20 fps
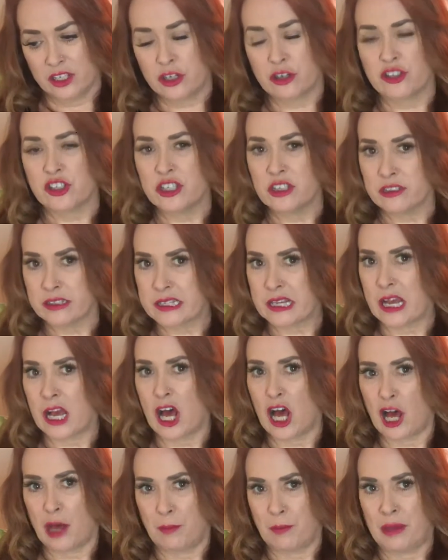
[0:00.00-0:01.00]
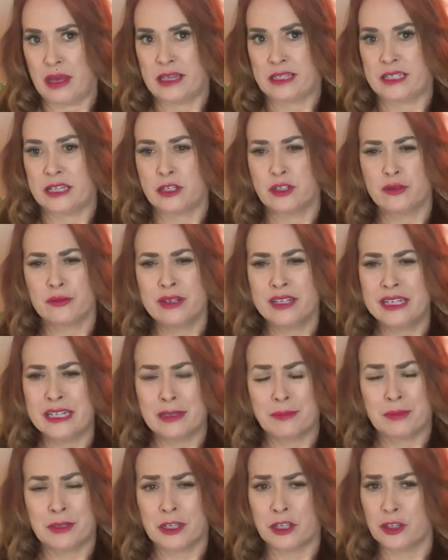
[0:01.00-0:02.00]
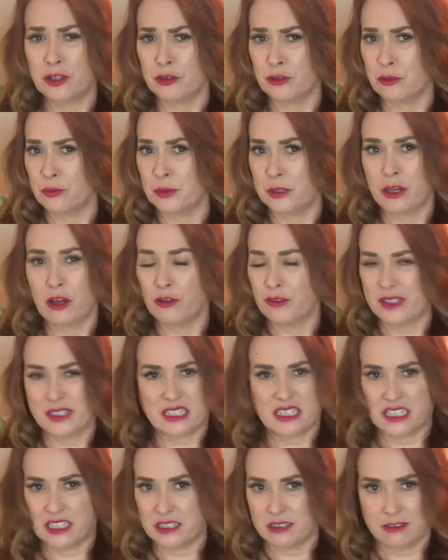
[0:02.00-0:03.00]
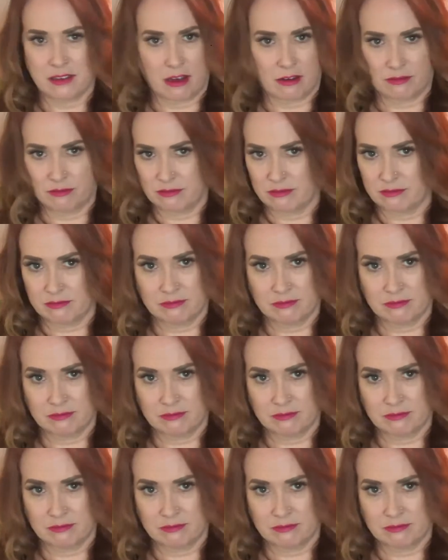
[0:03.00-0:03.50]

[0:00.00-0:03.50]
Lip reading: she looks like a hot mess. And Dorinda can be cute, but no, this is no.